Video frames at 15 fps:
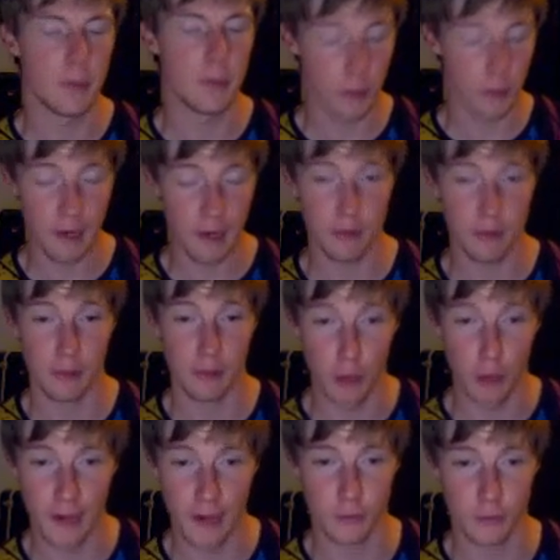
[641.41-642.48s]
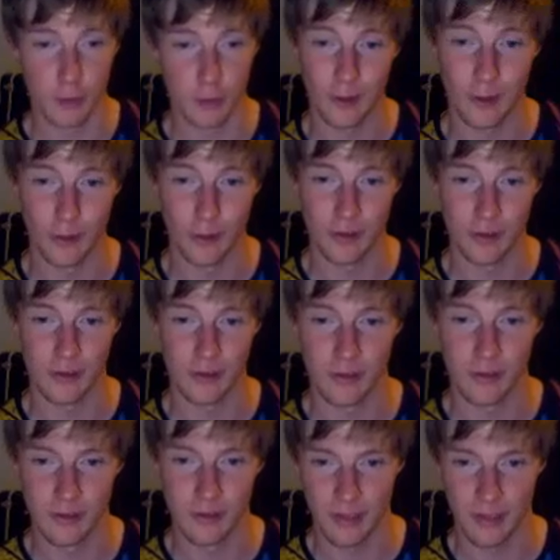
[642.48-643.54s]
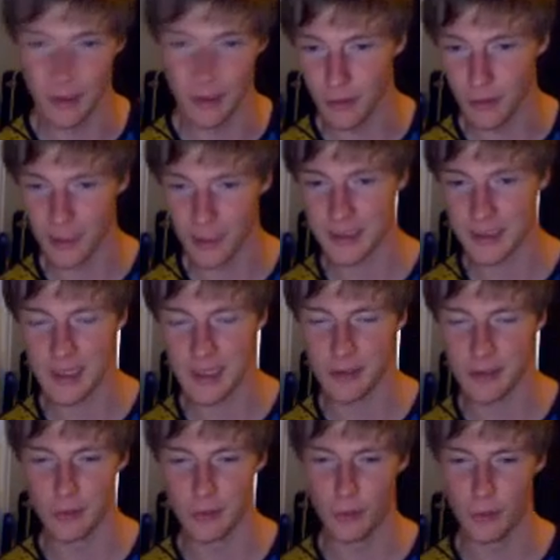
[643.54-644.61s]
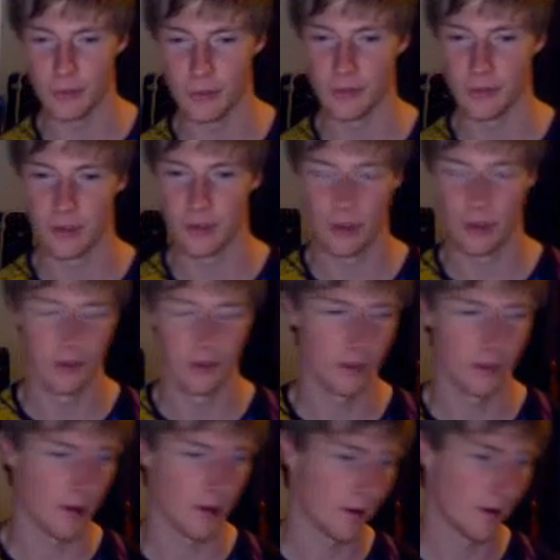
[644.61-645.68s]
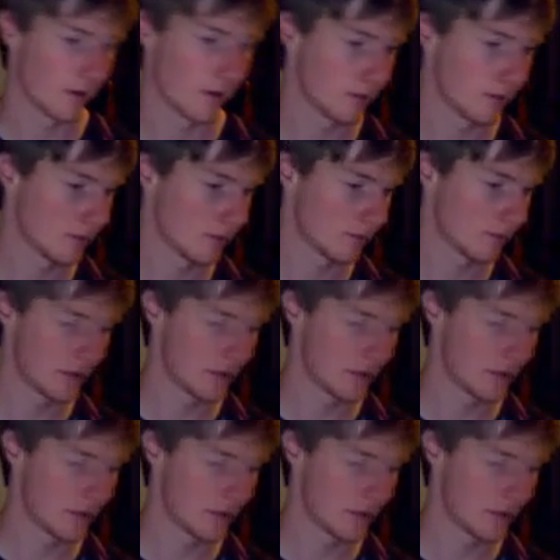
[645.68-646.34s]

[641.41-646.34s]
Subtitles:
People actually liked Rock and Austin. They don't like Cena and Orton. So,